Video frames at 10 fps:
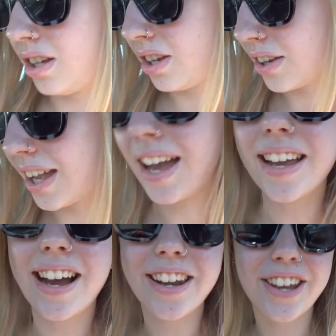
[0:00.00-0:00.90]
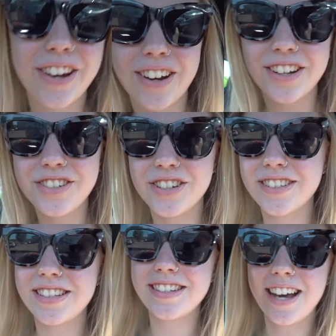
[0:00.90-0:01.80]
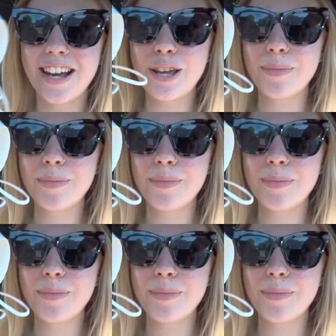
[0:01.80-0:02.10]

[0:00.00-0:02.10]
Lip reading: Okay, I got here just in time.